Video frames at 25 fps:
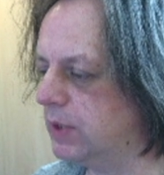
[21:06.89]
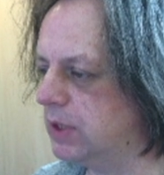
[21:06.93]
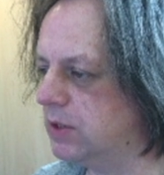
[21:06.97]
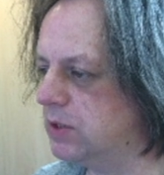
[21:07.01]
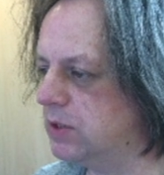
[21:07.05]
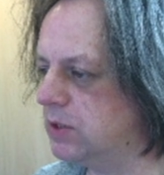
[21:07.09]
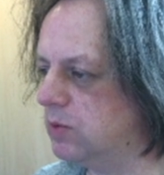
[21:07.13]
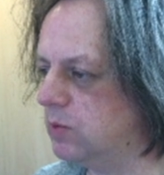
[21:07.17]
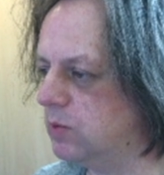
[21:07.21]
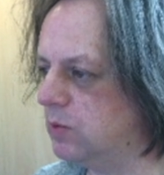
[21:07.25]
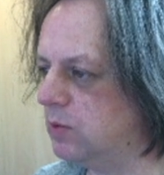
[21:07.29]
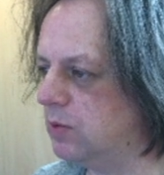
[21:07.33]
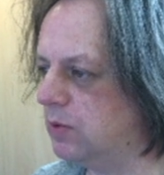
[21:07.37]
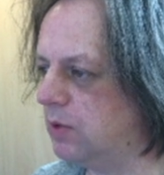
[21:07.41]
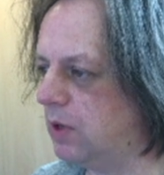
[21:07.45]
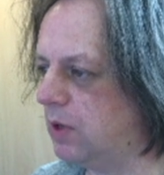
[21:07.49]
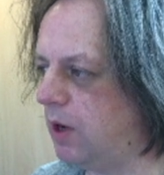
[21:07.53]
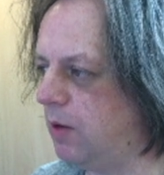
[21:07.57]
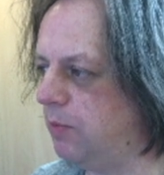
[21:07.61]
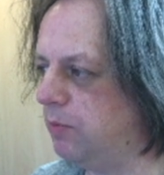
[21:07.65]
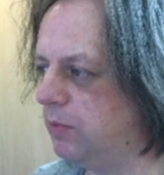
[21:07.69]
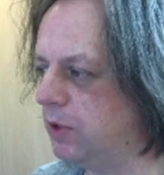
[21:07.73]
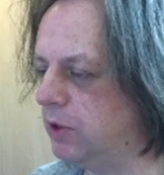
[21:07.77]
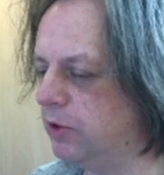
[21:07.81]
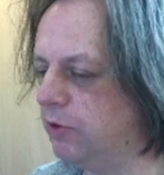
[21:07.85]
So
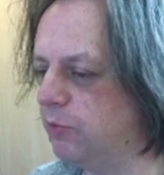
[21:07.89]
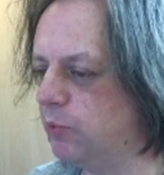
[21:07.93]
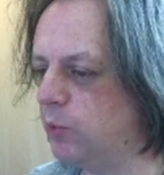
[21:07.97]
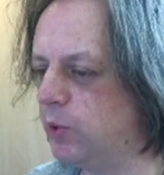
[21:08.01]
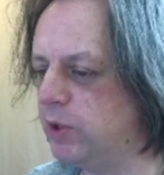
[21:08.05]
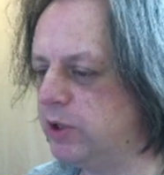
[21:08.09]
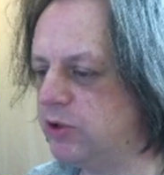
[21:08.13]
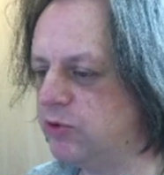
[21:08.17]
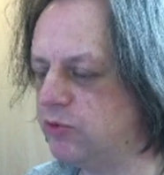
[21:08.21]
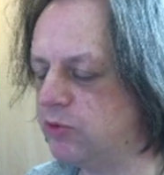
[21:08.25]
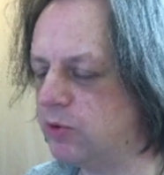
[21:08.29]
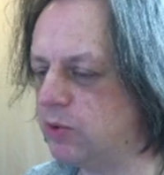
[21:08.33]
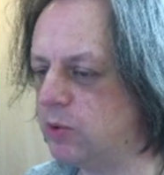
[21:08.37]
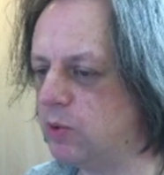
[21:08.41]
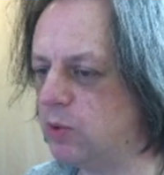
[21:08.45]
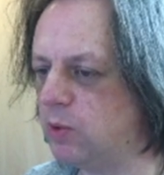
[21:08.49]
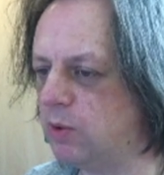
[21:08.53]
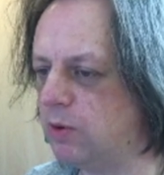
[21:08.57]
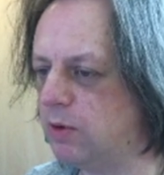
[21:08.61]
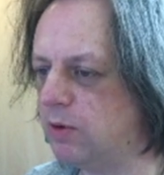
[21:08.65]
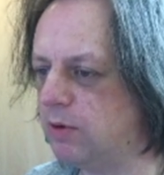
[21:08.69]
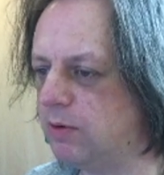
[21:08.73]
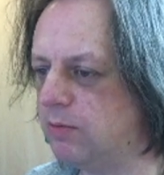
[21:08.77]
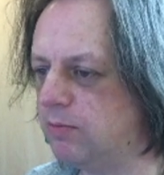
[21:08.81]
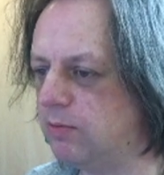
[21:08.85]
I'm going to
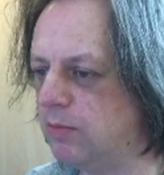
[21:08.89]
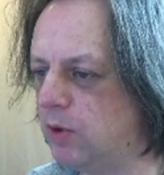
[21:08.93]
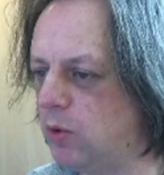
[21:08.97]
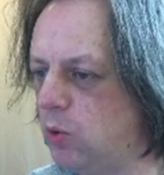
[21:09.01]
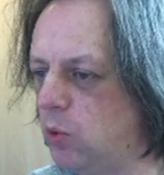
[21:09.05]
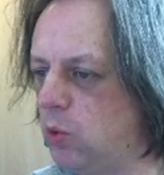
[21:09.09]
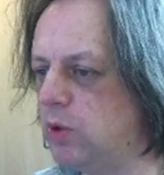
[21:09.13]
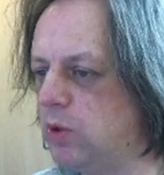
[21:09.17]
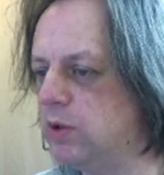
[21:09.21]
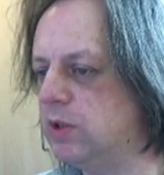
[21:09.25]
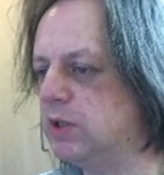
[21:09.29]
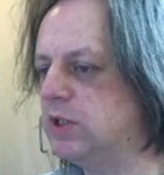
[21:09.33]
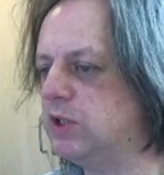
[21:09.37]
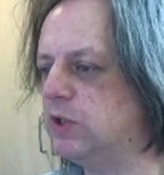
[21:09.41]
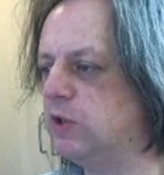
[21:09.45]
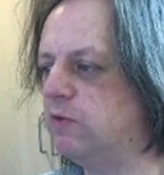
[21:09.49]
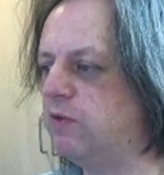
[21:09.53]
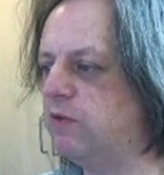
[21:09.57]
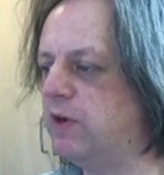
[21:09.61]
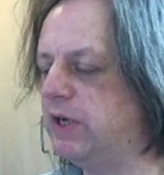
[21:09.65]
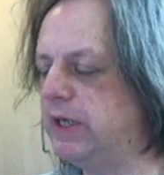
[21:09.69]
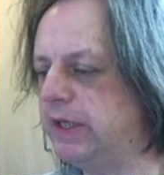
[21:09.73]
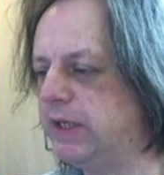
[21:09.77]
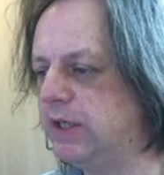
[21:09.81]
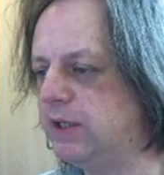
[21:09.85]
withdraw all the
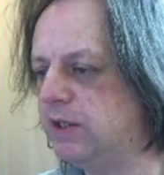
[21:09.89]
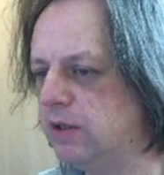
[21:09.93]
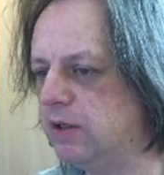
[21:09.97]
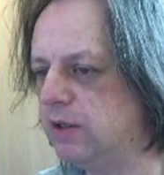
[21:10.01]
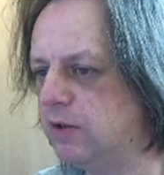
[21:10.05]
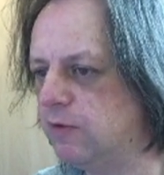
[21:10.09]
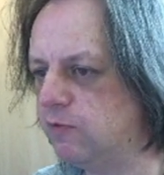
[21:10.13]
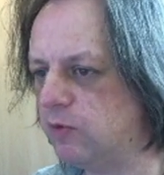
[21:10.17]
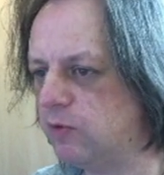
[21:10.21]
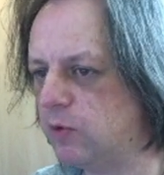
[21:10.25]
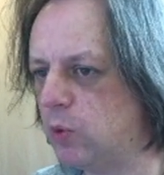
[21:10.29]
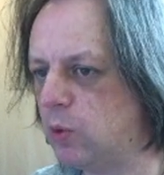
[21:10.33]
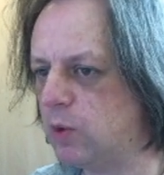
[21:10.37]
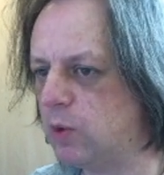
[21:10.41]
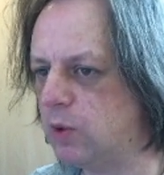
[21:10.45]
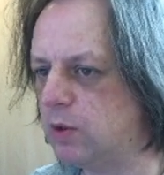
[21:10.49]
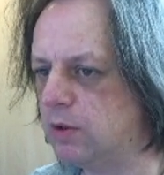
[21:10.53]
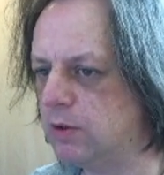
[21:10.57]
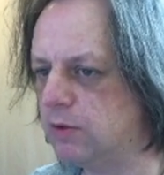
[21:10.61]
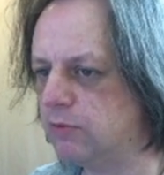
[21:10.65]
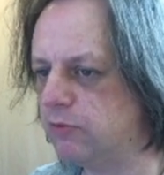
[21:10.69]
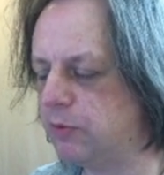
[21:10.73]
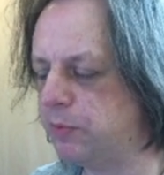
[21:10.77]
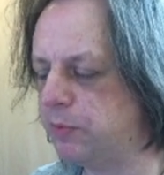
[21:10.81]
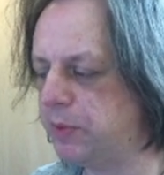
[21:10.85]
stuff I did for
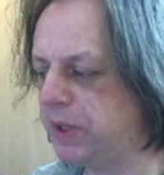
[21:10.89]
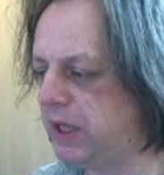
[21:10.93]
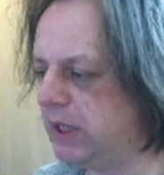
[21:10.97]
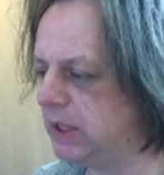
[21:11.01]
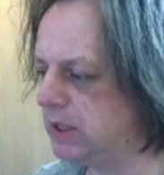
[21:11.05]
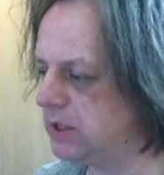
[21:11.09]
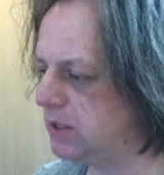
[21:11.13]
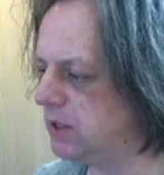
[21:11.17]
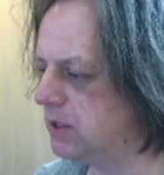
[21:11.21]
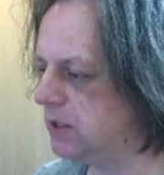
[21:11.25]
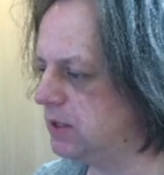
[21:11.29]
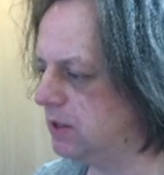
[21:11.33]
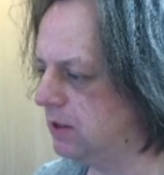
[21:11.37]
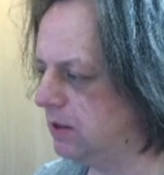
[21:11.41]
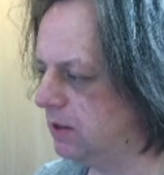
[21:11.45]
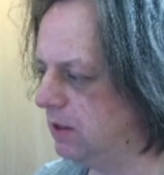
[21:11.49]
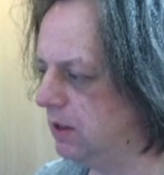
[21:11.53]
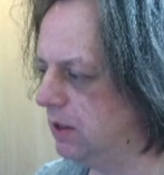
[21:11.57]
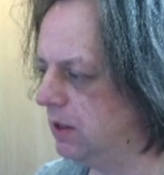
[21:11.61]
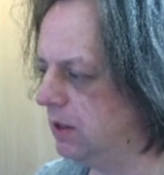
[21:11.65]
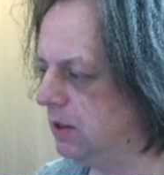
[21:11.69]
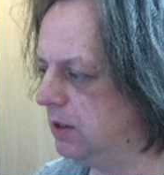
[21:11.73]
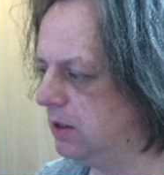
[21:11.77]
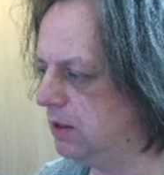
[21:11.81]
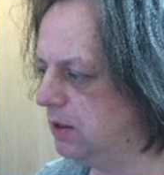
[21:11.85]
Rapidus.
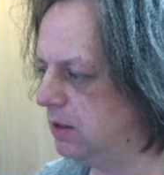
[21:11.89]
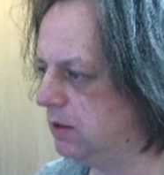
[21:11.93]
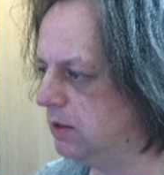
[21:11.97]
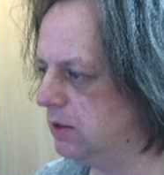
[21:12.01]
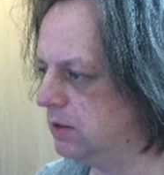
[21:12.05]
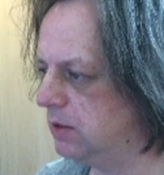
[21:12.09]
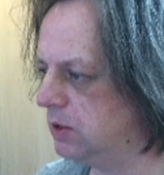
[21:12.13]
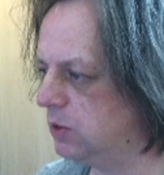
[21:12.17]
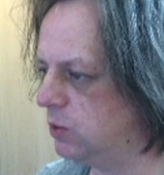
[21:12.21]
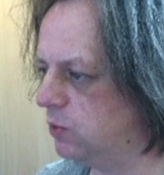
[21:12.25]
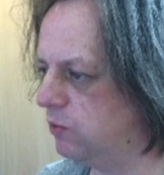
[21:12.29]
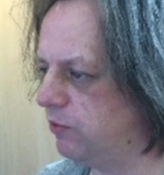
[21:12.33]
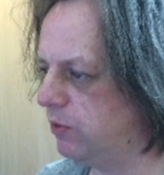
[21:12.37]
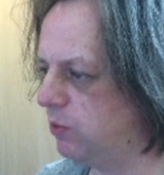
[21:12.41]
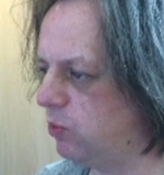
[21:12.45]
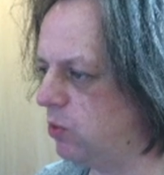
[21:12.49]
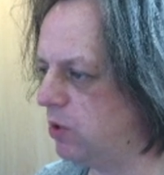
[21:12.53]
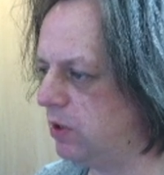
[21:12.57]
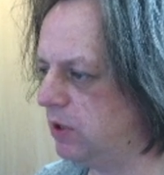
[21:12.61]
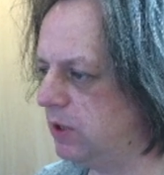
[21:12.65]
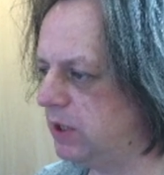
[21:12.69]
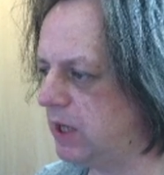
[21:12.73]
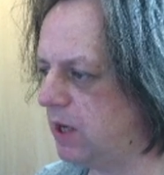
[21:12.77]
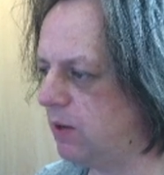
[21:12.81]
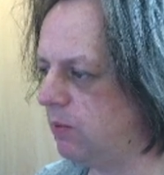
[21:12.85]
So if you
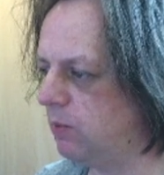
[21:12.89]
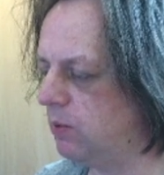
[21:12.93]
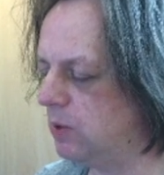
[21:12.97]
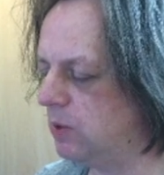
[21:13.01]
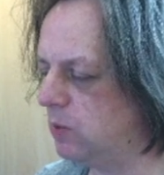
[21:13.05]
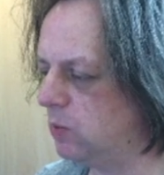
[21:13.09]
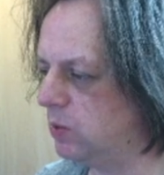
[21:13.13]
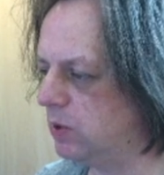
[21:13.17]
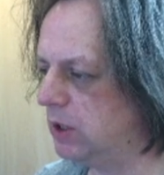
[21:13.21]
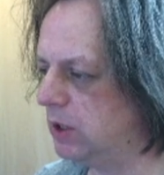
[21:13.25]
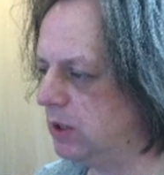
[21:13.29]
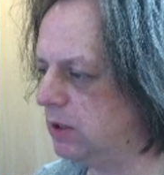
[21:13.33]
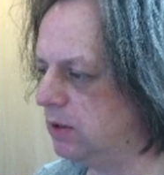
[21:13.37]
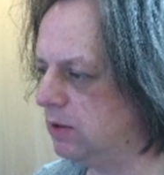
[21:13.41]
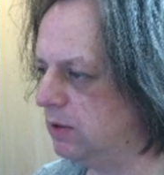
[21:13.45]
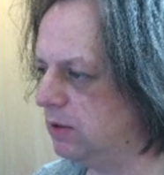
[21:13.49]
want to download it,